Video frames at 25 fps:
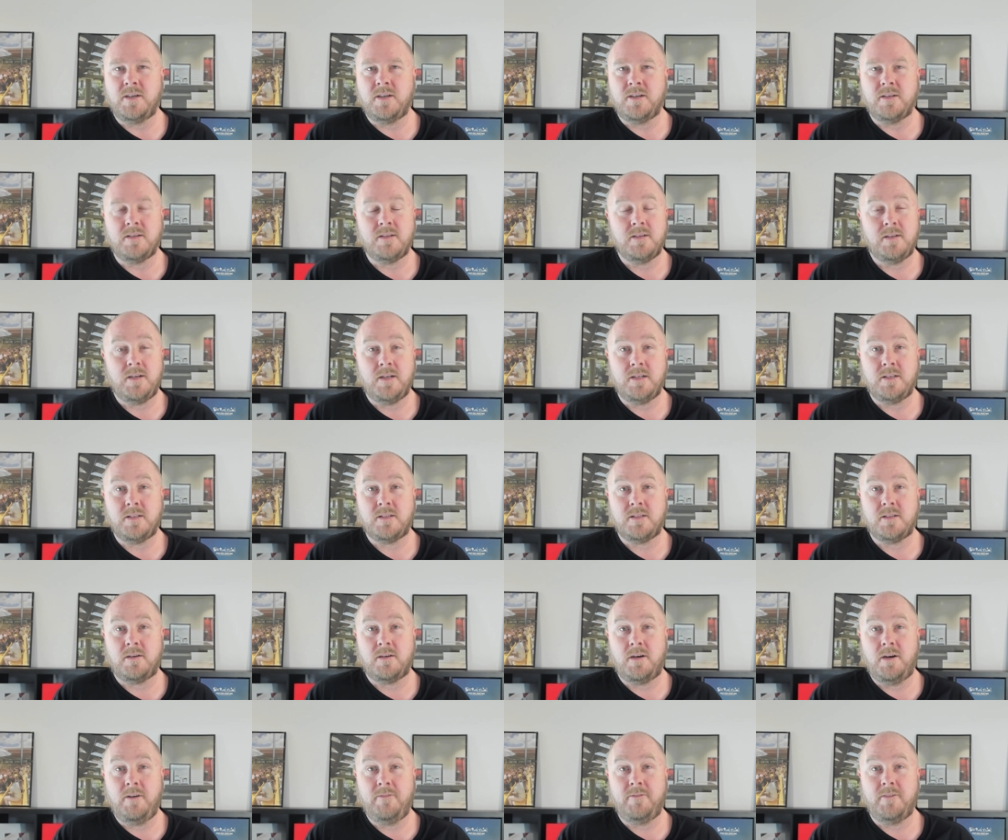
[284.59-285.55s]
And, and
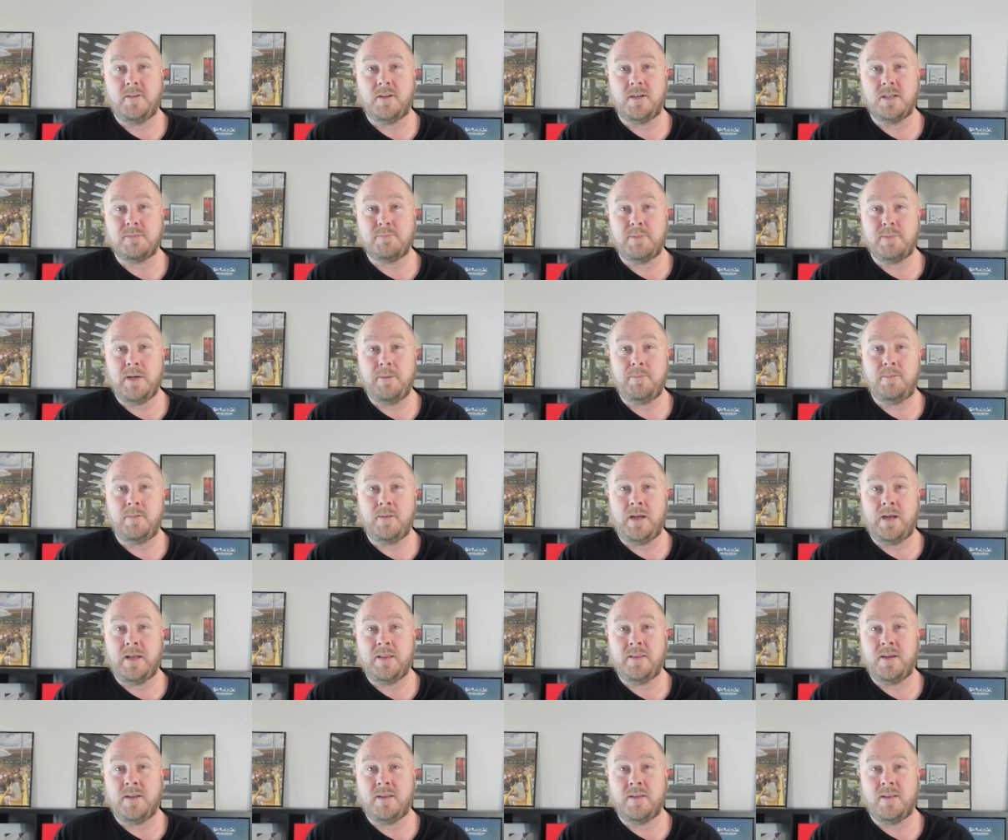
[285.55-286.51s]
sorry for those people
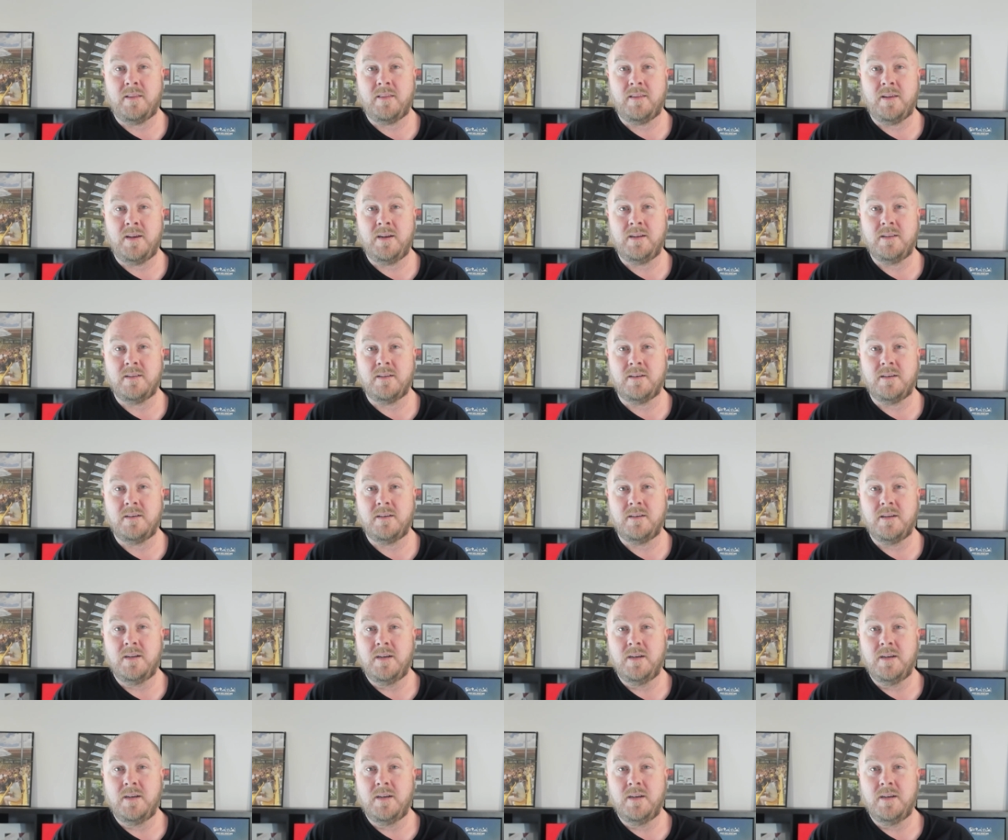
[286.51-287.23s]
out there that think that